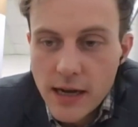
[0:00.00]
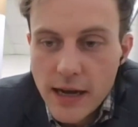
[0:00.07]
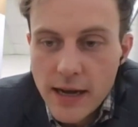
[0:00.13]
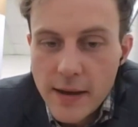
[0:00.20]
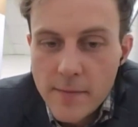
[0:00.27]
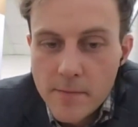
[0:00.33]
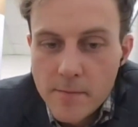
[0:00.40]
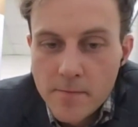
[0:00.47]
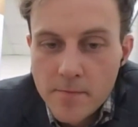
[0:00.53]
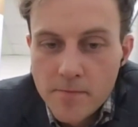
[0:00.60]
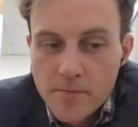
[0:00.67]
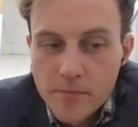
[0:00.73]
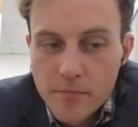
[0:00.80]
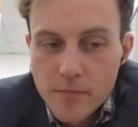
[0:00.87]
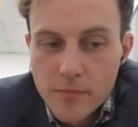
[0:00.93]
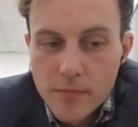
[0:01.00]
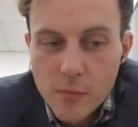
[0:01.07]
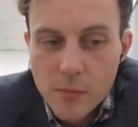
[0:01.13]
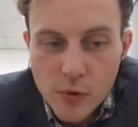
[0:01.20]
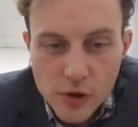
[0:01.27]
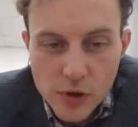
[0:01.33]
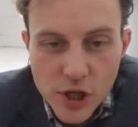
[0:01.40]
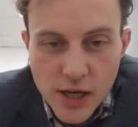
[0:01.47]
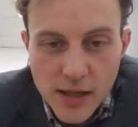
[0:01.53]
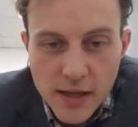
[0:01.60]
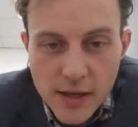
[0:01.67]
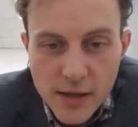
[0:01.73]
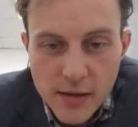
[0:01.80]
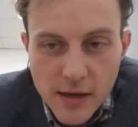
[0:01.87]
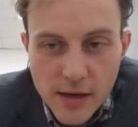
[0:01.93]
We'll share
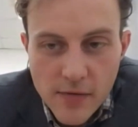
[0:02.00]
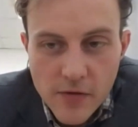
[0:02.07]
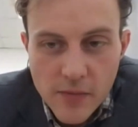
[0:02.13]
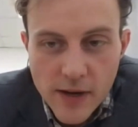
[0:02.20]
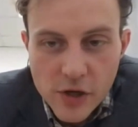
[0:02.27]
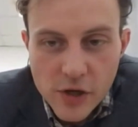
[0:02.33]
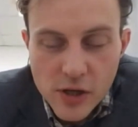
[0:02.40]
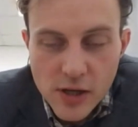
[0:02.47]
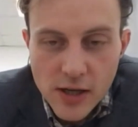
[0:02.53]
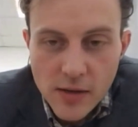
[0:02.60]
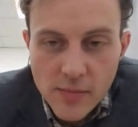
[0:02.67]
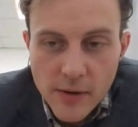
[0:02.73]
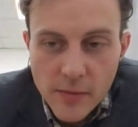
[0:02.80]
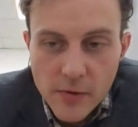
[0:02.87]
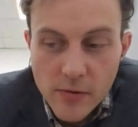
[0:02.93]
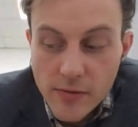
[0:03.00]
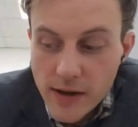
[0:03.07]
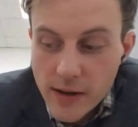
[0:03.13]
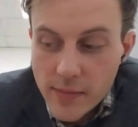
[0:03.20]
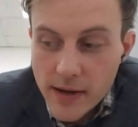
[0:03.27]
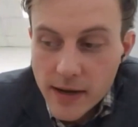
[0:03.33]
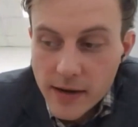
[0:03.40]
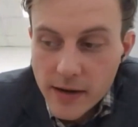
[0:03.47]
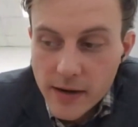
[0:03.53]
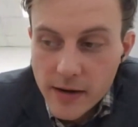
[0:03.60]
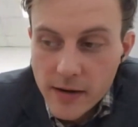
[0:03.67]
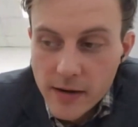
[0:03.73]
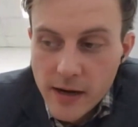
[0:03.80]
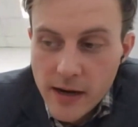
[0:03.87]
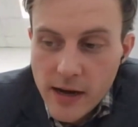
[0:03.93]
the information here. You might want to reflect back on it.